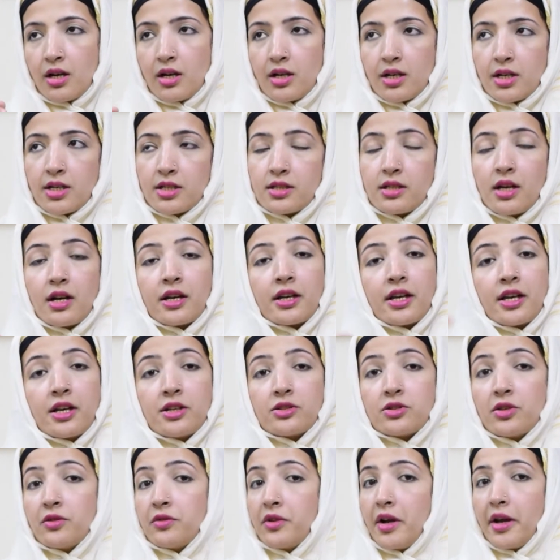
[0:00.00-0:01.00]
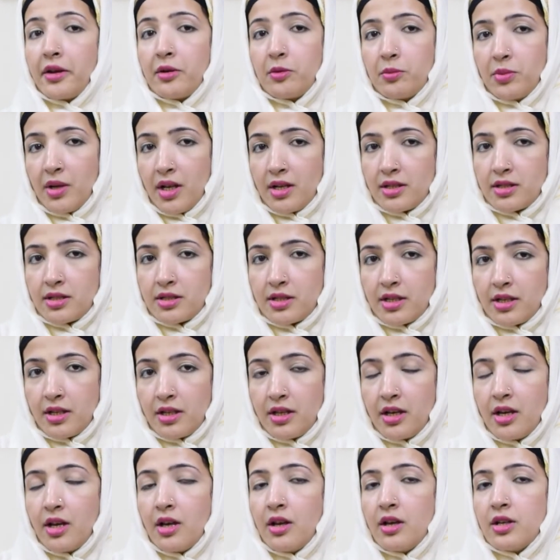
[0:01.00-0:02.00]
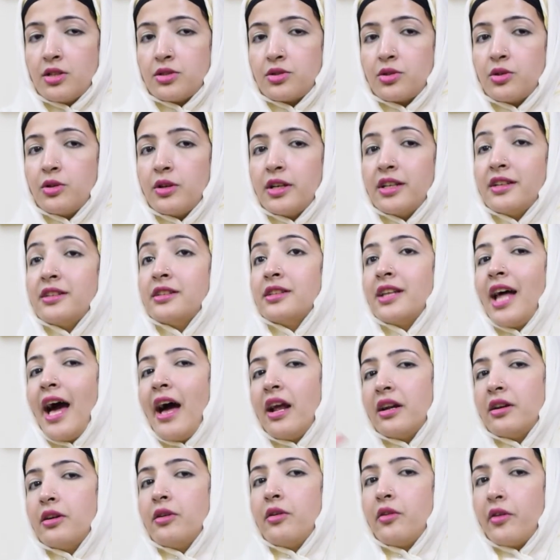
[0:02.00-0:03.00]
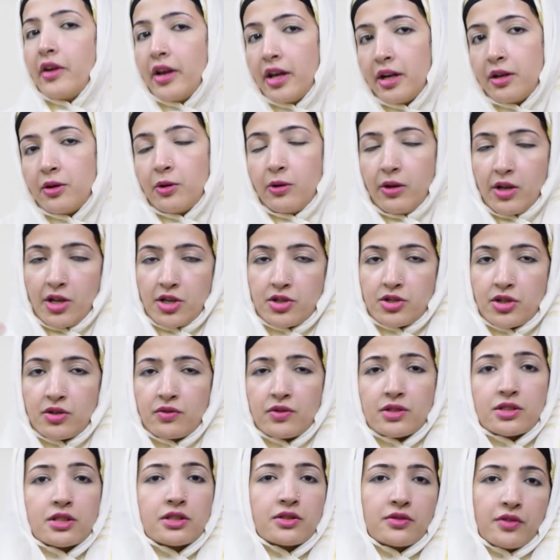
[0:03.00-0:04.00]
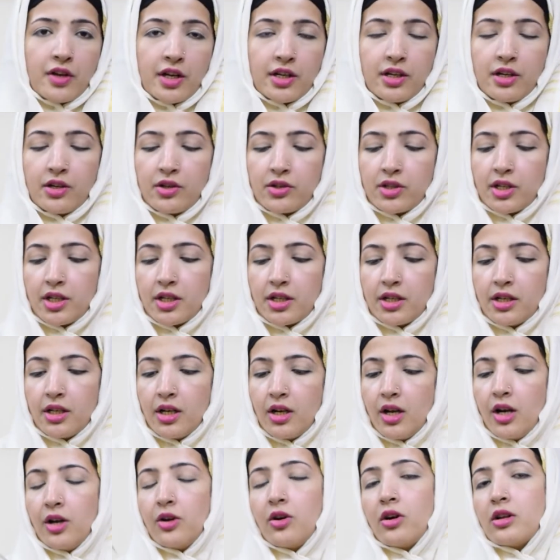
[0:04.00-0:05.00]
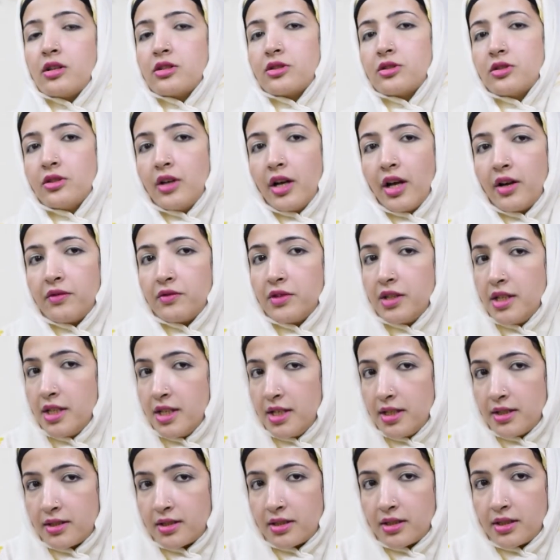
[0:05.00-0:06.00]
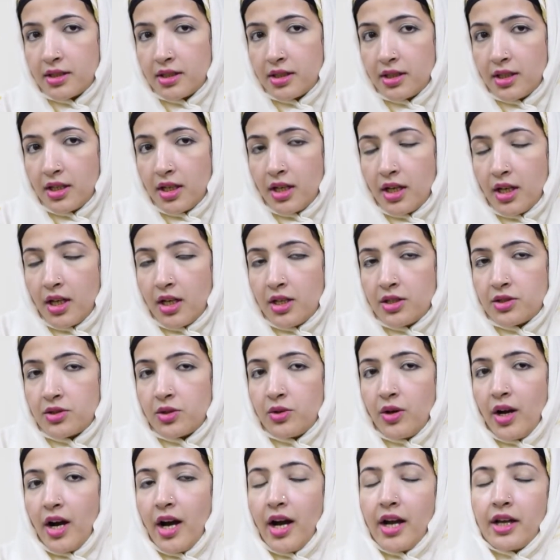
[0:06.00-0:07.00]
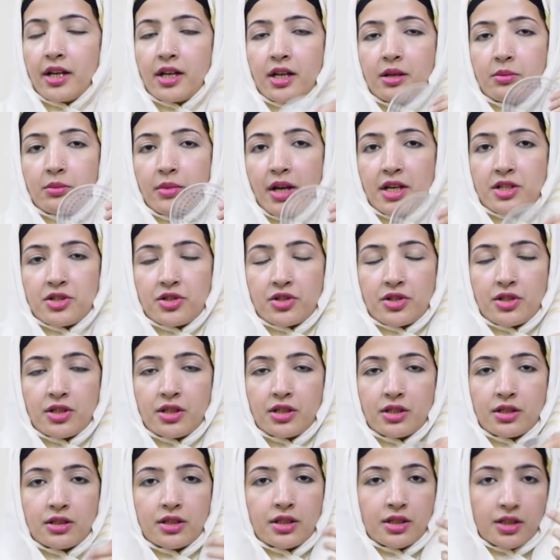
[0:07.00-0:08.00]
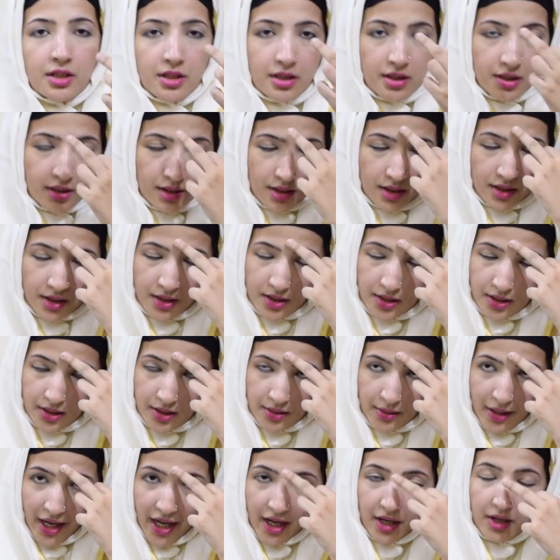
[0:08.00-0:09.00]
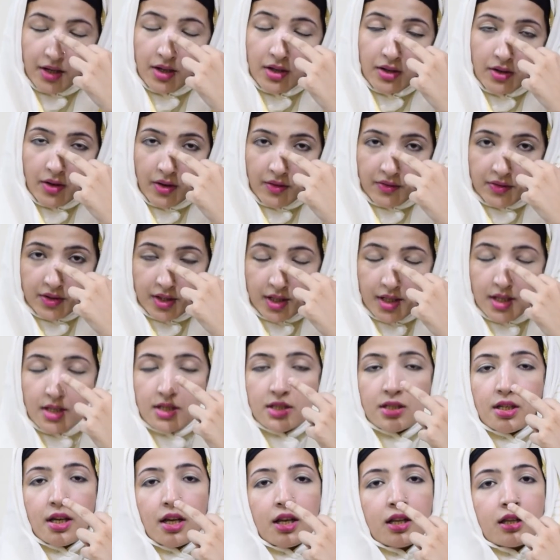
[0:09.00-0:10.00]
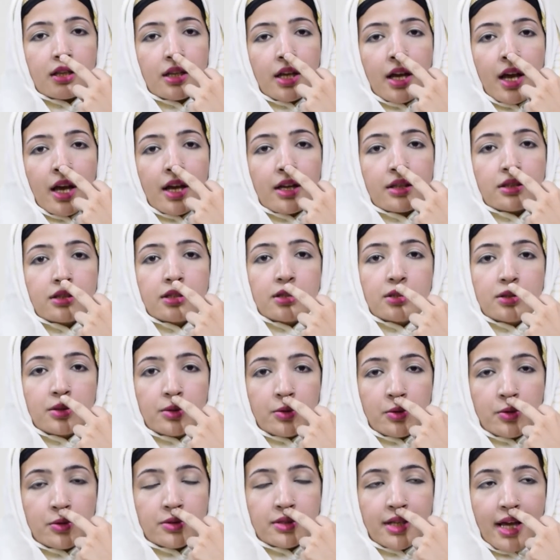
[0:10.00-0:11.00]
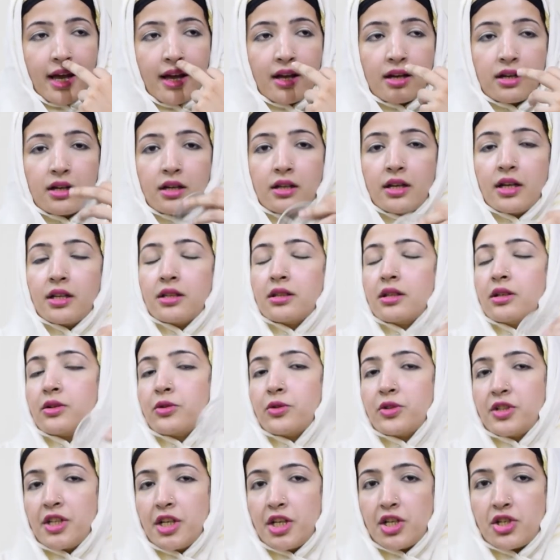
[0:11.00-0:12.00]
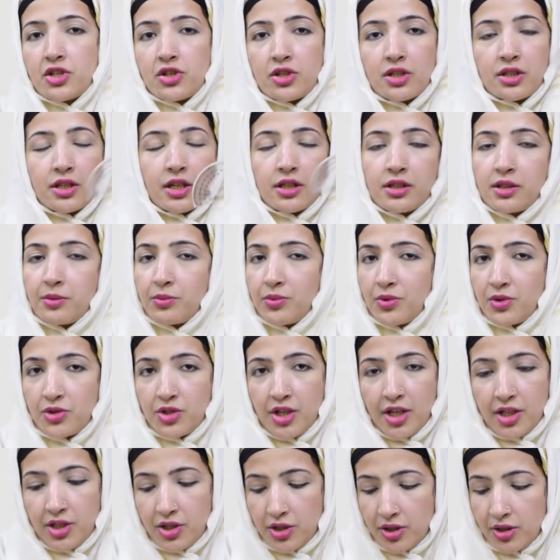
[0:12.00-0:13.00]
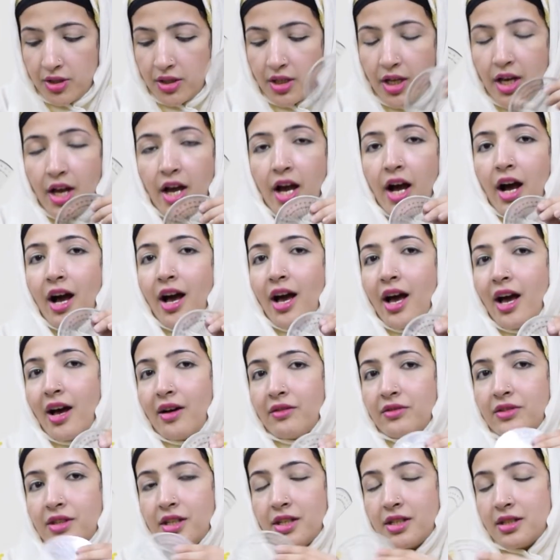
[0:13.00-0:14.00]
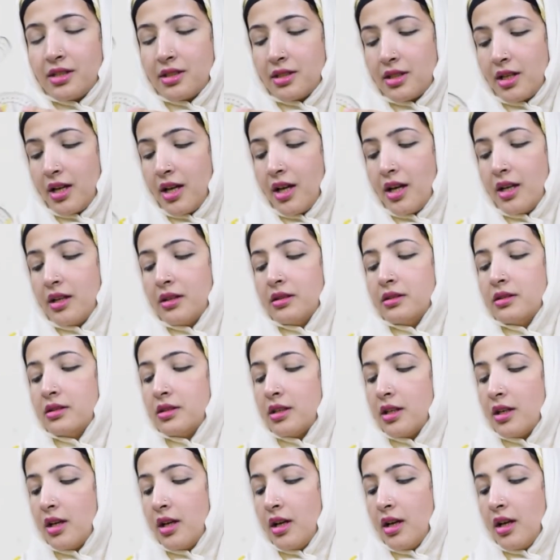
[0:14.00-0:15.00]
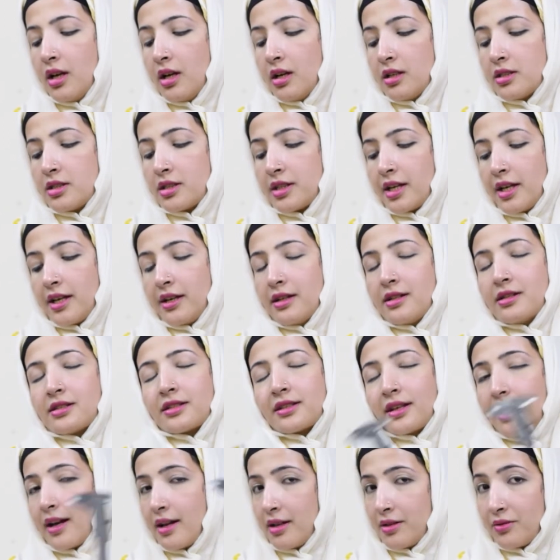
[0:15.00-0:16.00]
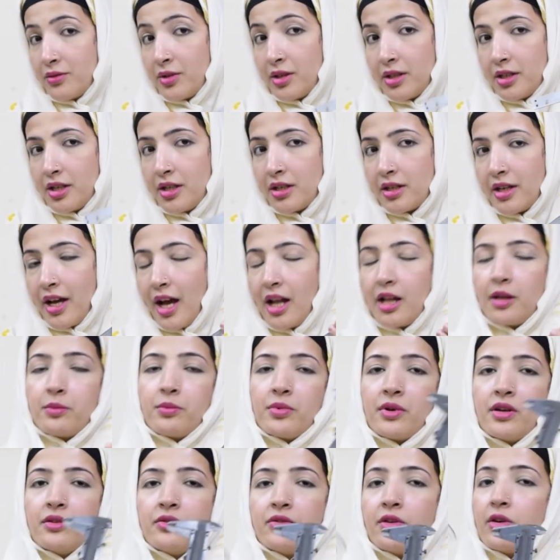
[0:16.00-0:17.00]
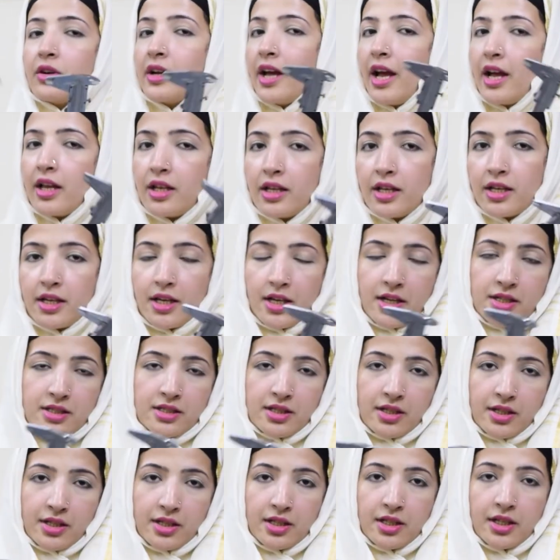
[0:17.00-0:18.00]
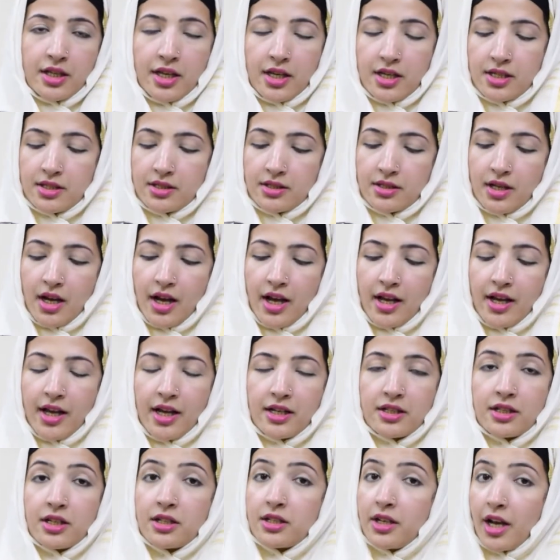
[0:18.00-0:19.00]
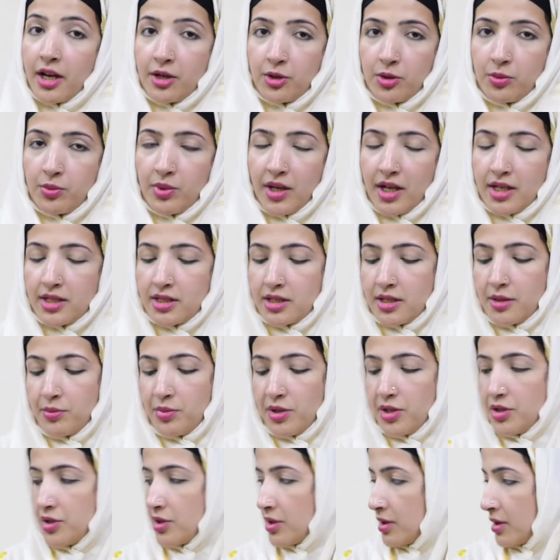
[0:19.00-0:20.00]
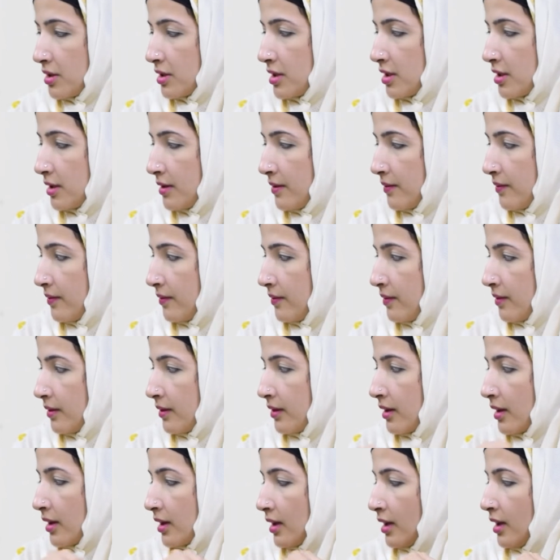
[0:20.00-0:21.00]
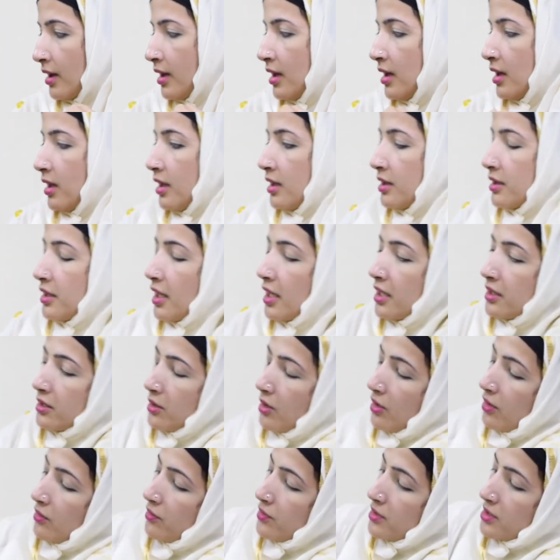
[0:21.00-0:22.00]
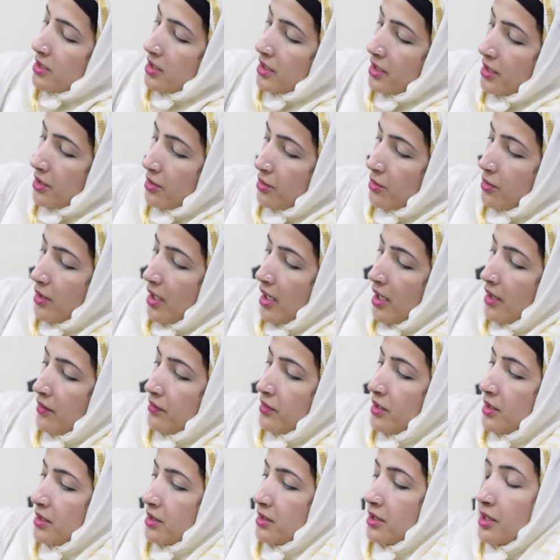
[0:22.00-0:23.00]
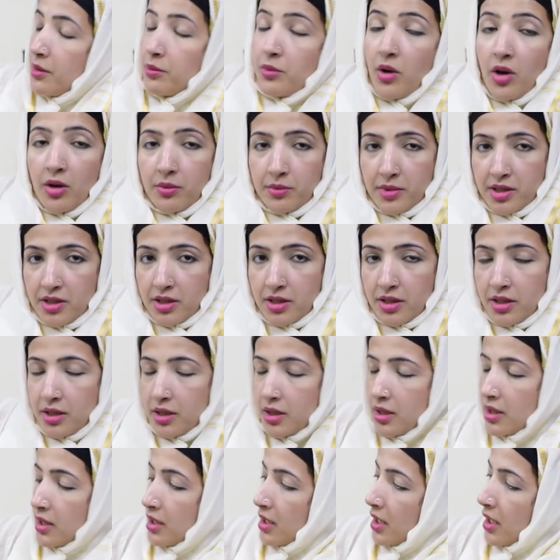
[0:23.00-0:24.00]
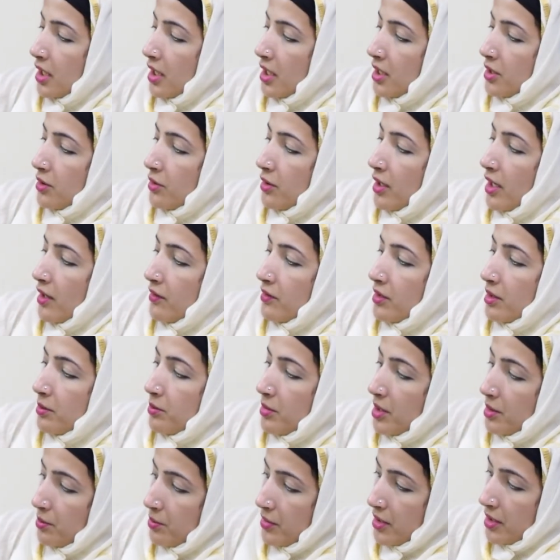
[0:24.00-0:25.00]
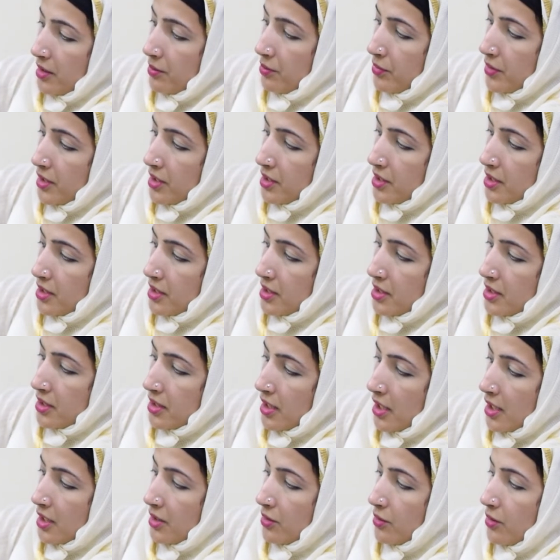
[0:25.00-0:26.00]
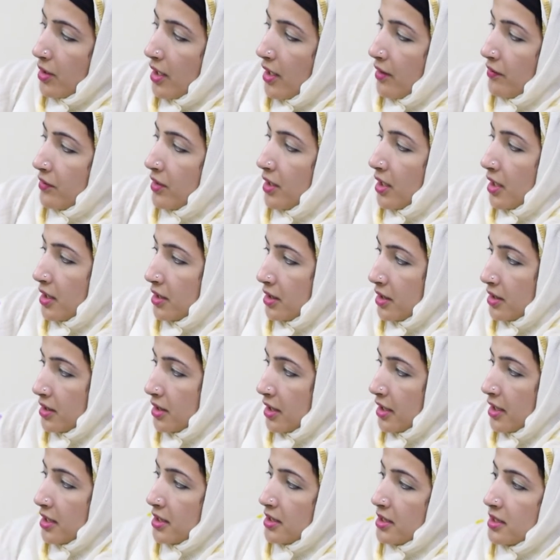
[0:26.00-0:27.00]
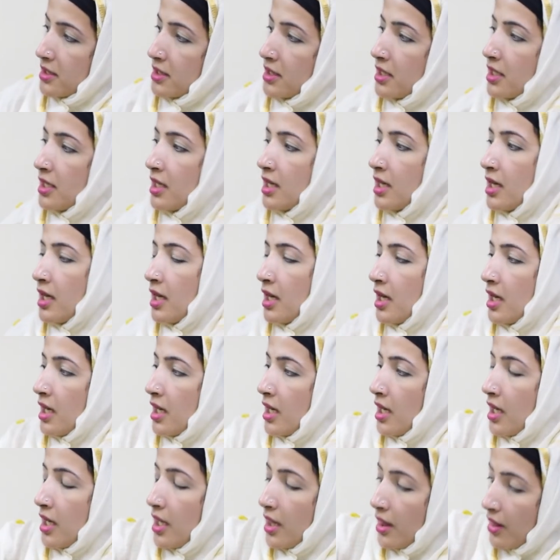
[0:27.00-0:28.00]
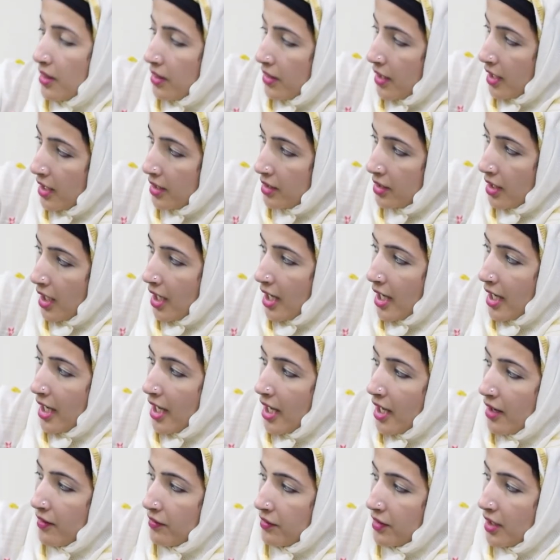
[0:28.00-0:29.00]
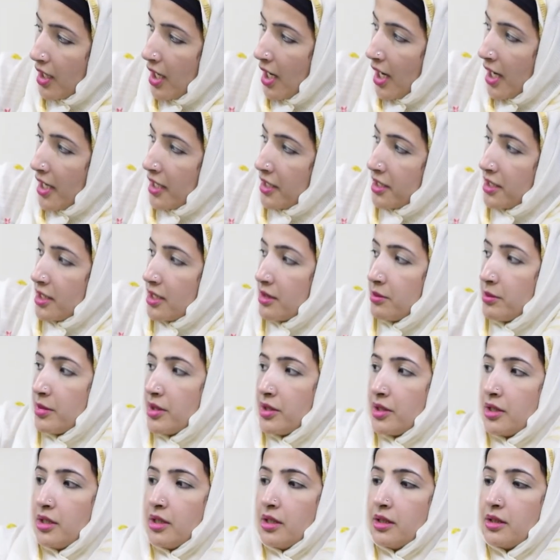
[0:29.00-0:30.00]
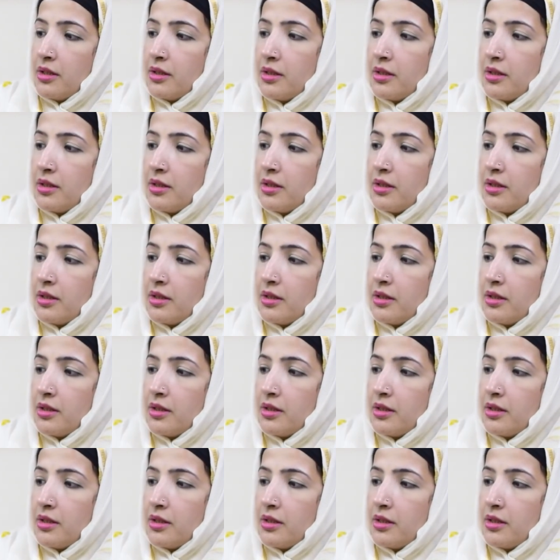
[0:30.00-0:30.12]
is a case of rhinoplasty. So in that rare occasion, which is very rare, I also have these. So I can measure the angle of this and the nose angle and the rotation and the projection. I have this and scales and vernier caliper for any case, in case I get a rhinoplasty patient. Then obviously you have the thermometer and you have the BP apparatus and you have other things. Then I have the ideal mirror.